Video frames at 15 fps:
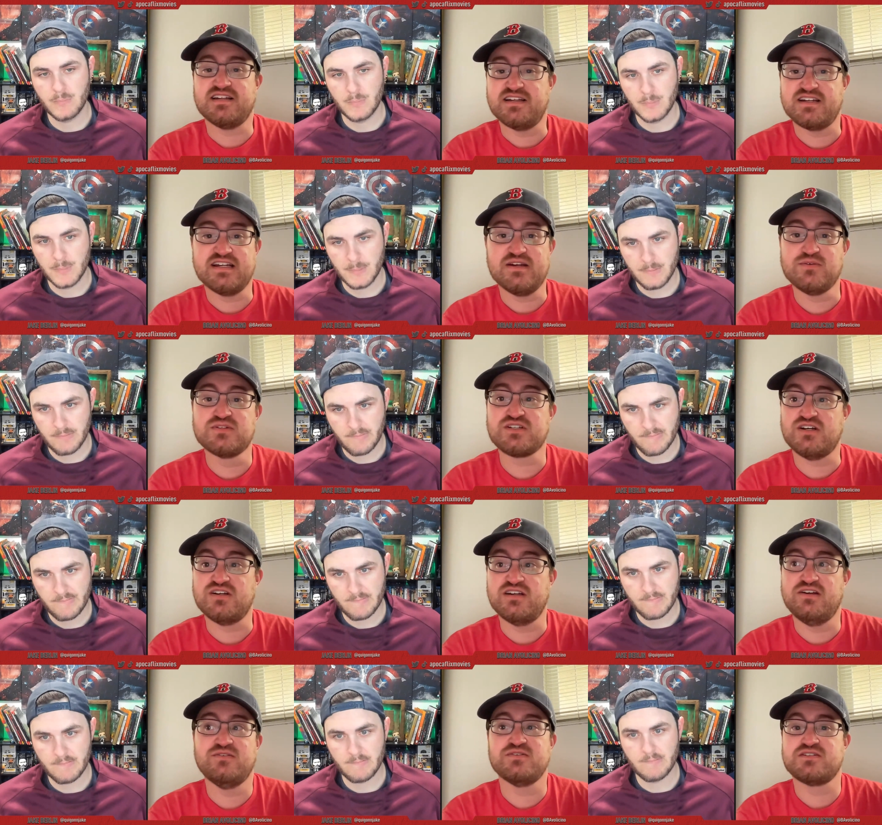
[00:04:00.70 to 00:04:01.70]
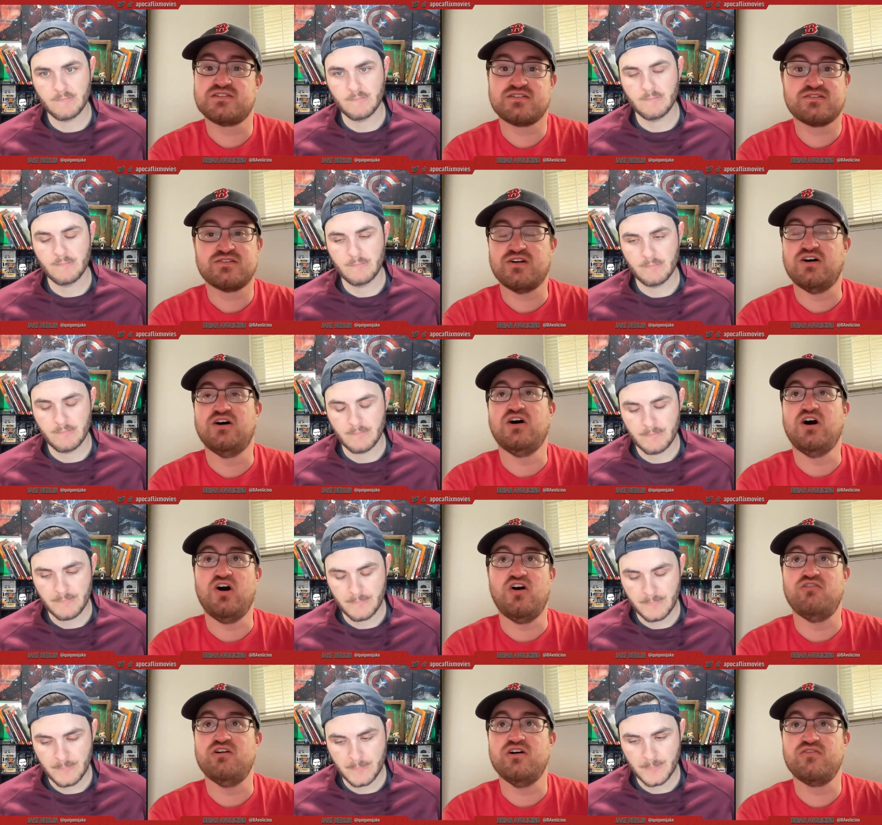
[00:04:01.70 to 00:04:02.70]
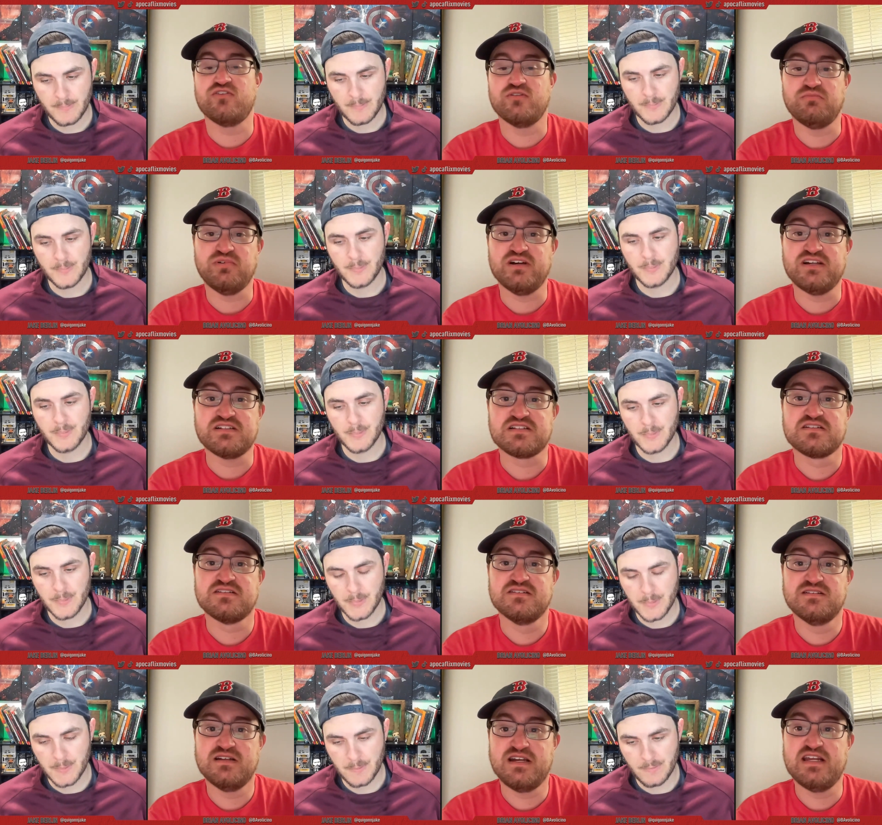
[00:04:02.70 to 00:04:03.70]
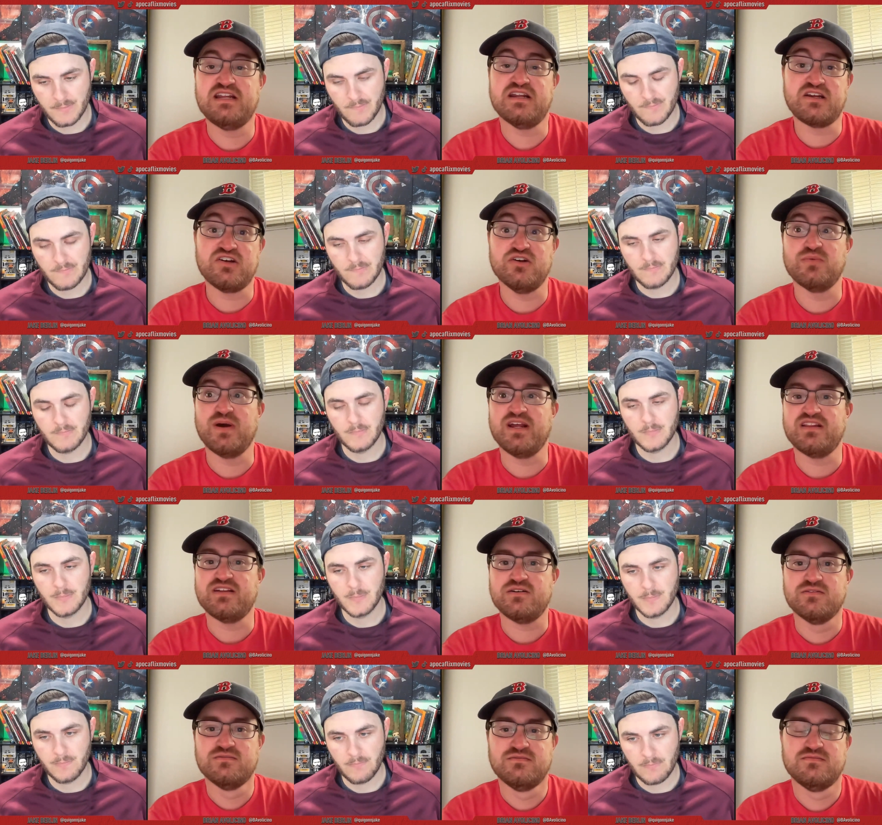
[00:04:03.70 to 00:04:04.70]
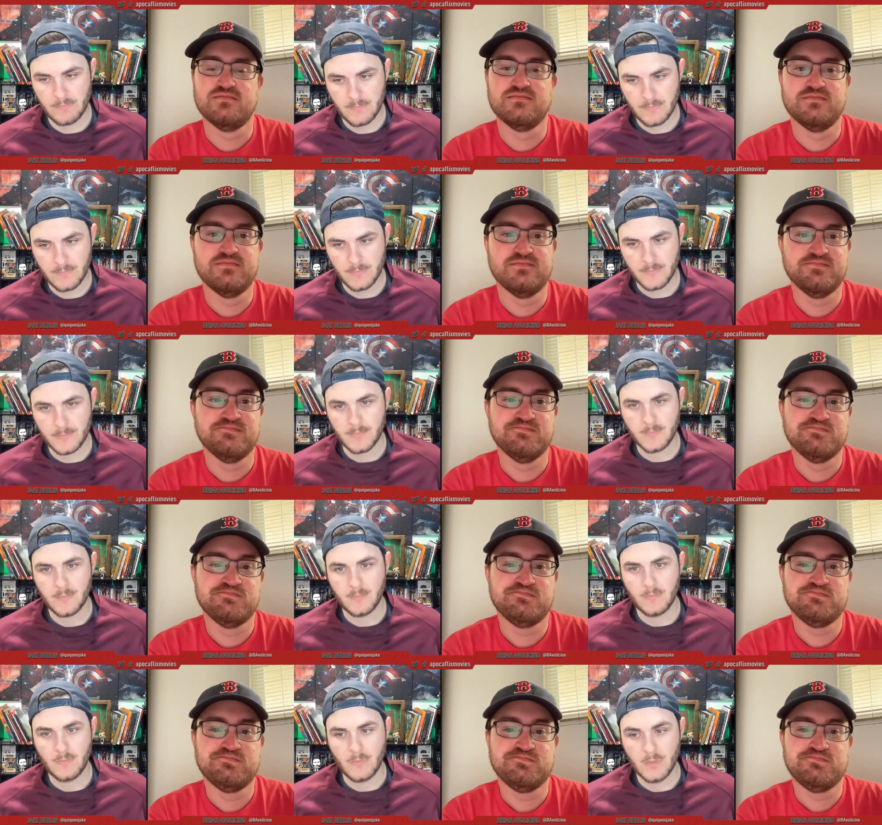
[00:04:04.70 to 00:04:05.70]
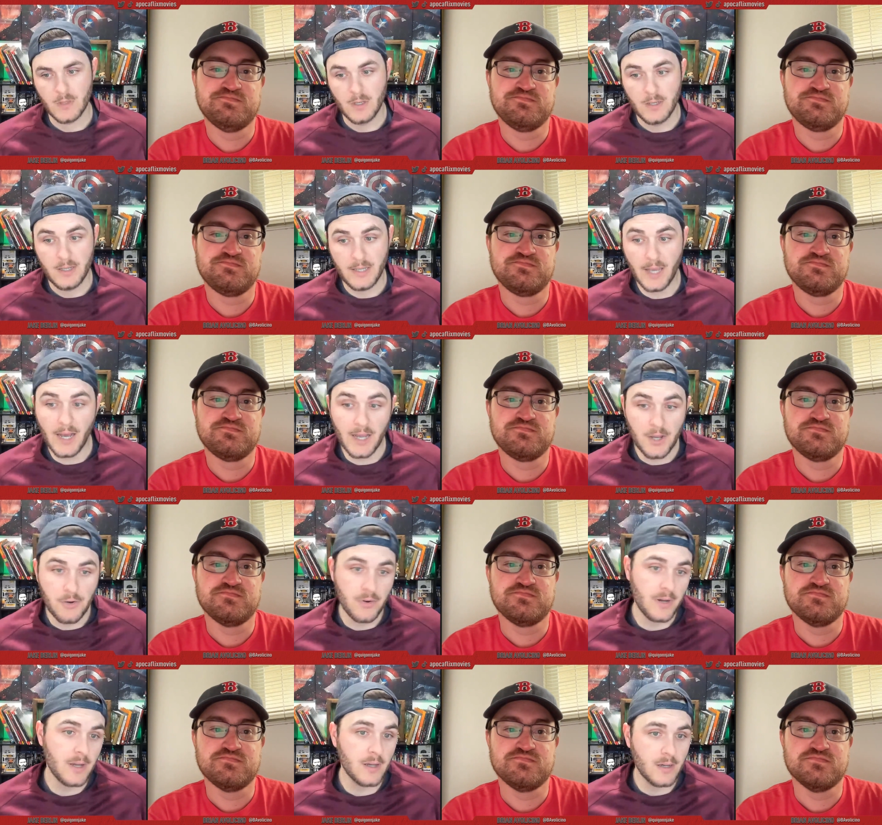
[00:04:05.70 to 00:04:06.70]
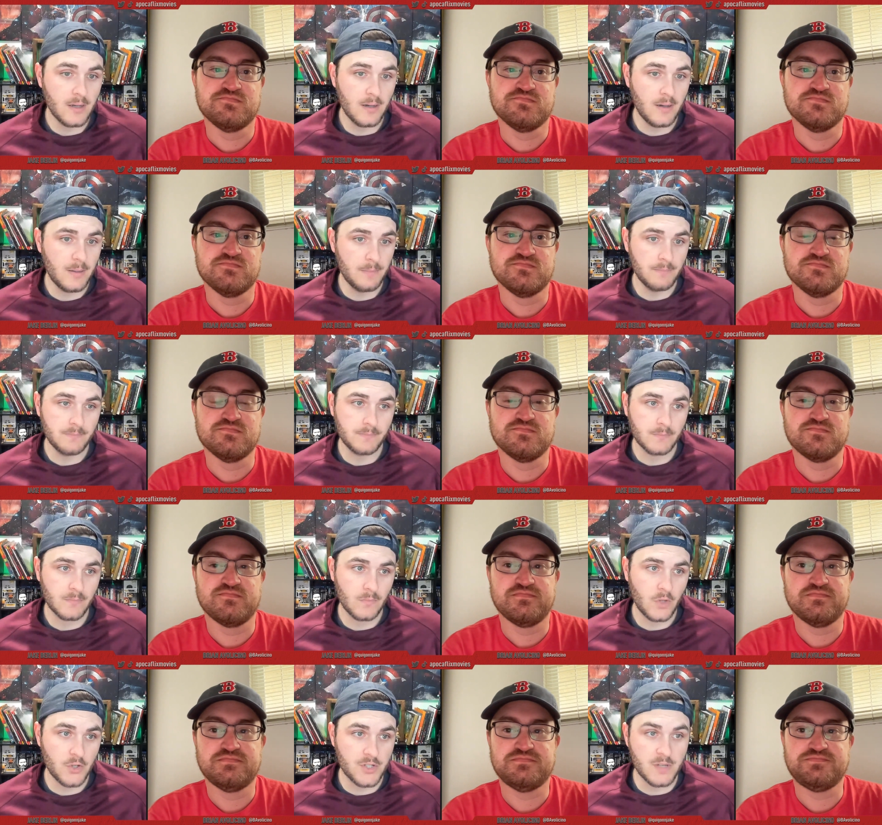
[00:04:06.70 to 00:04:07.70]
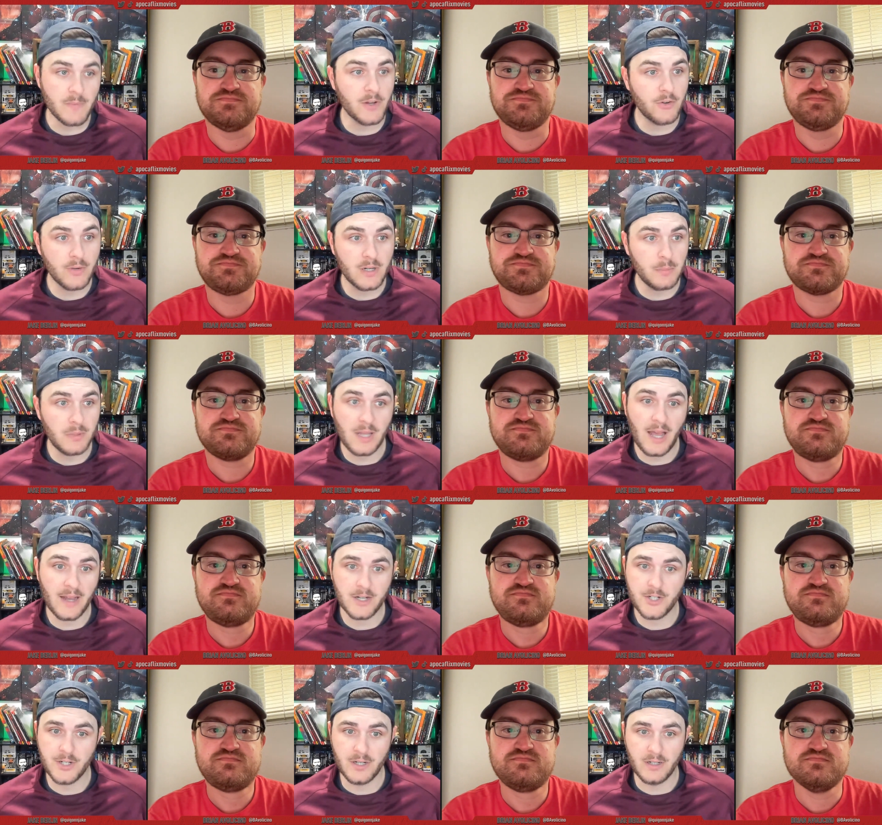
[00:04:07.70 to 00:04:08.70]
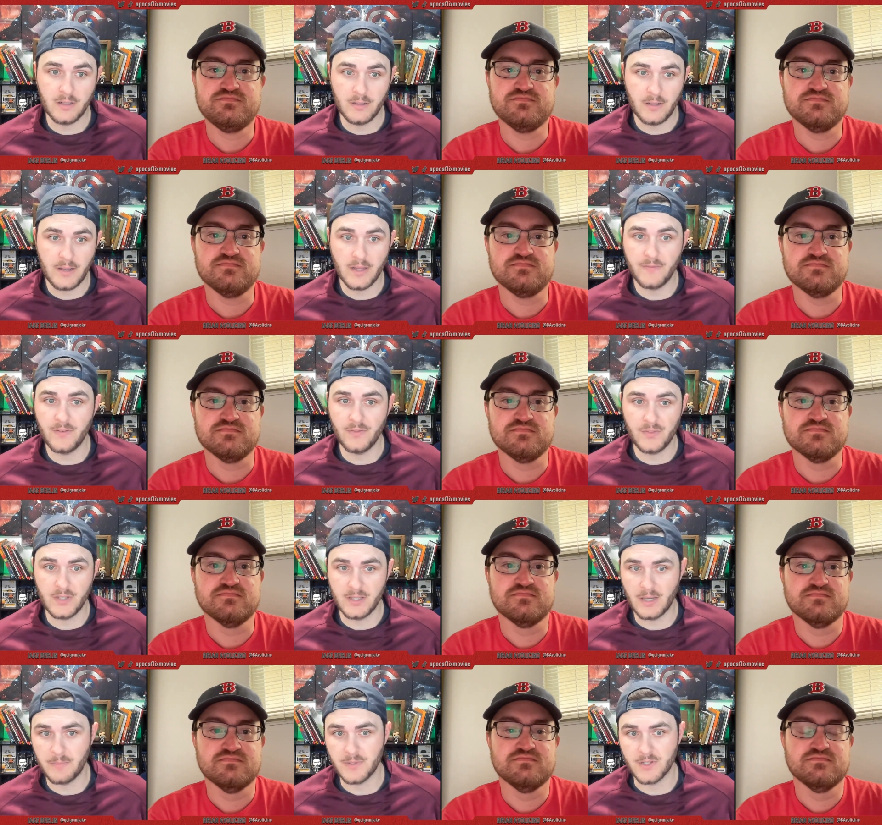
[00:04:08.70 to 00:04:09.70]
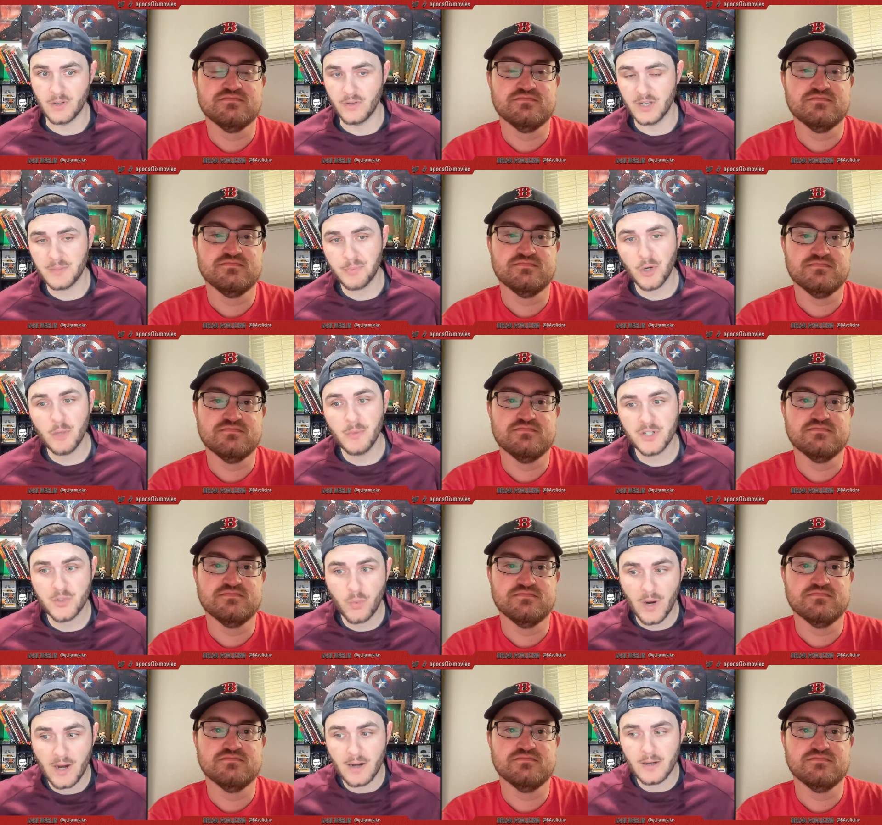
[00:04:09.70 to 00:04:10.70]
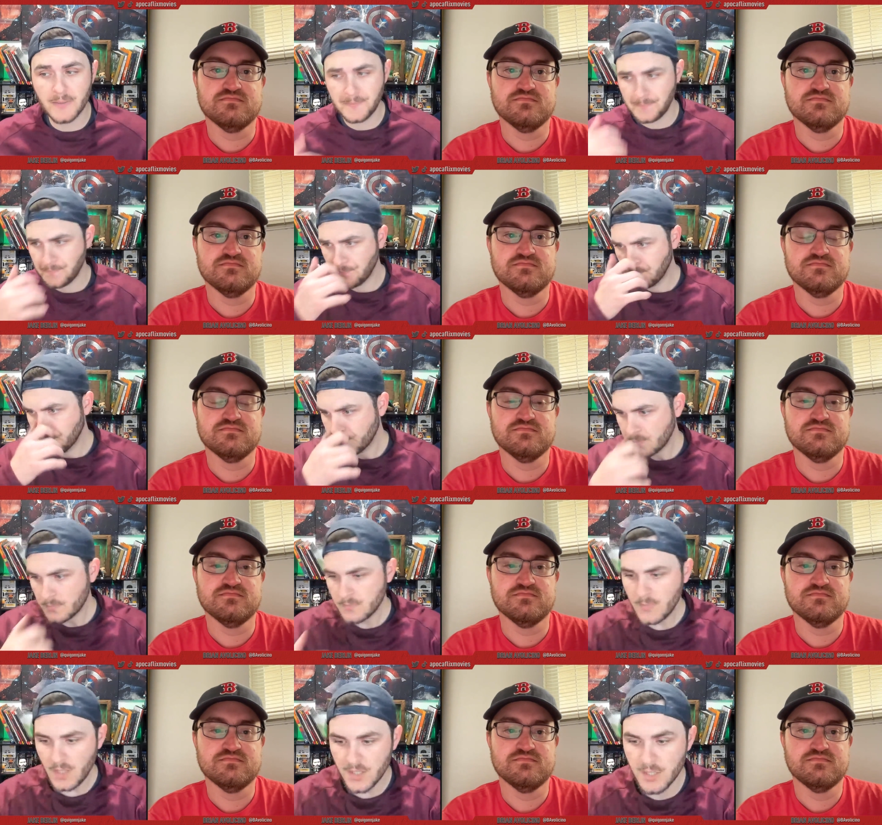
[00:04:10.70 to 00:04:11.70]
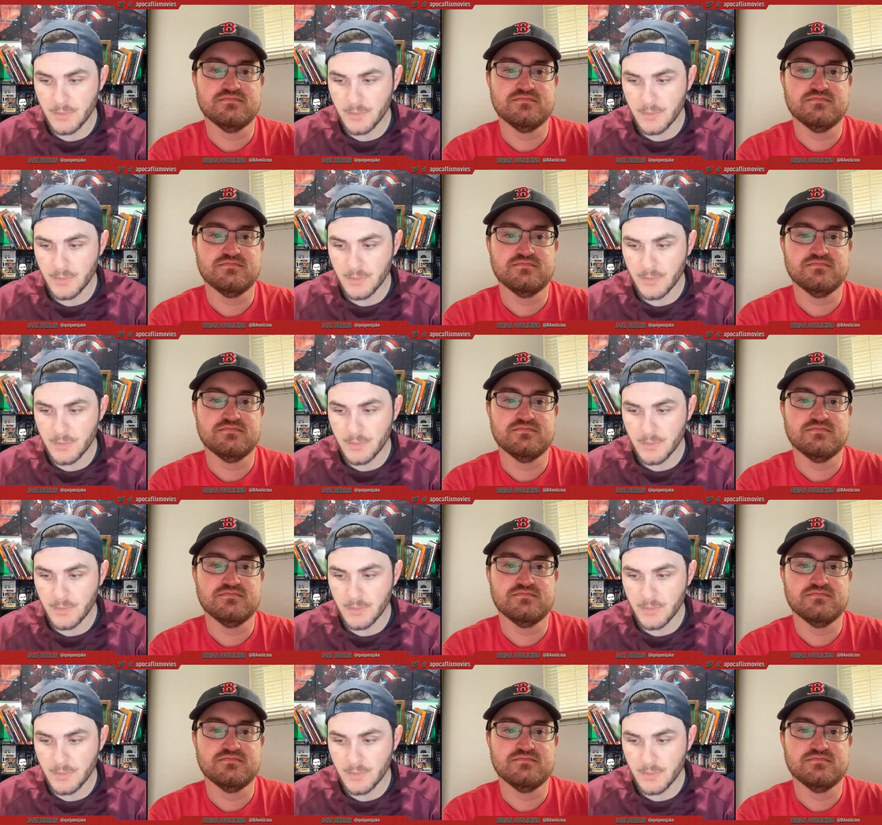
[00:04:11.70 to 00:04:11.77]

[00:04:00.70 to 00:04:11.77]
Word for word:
Speaker 1: Like, it was all over the place in a good way, though.
Speaker 2: Yeah, I agree. There's some incredible action in the 15th episode. That's pretty much where the